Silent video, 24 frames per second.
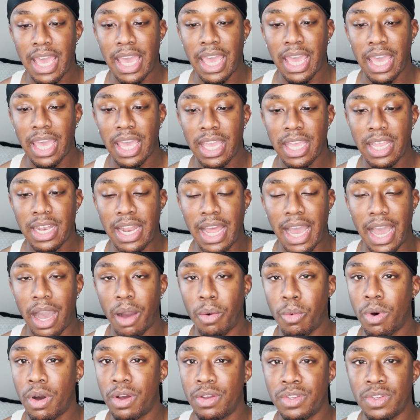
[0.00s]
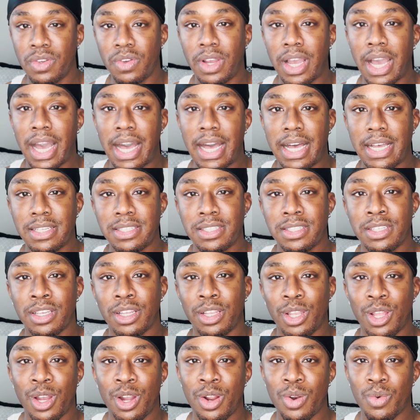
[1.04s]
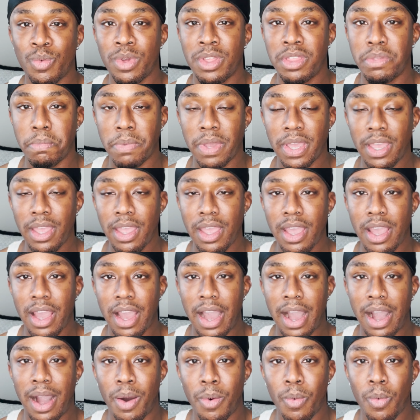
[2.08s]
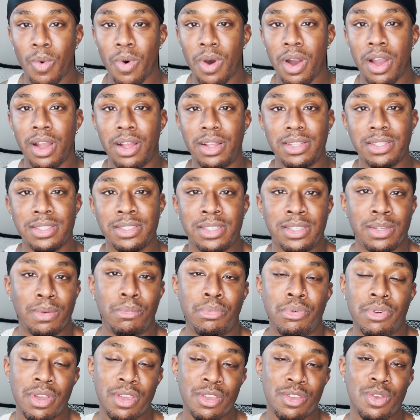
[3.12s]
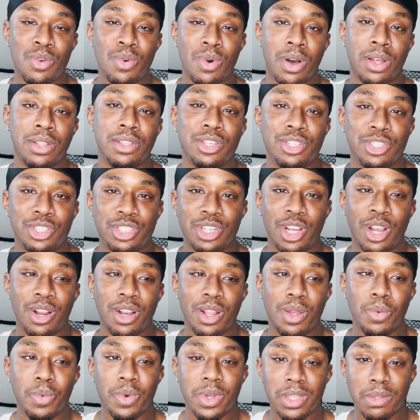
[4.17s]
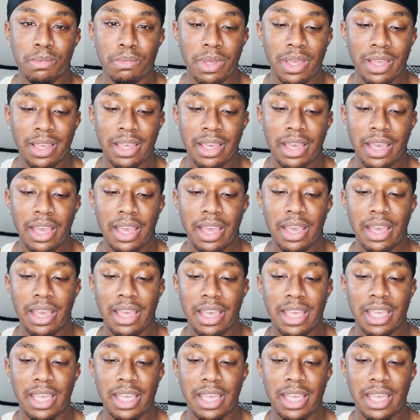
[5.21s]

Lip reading: And I want you guys to learn with me. I want to bring you on this journey with me.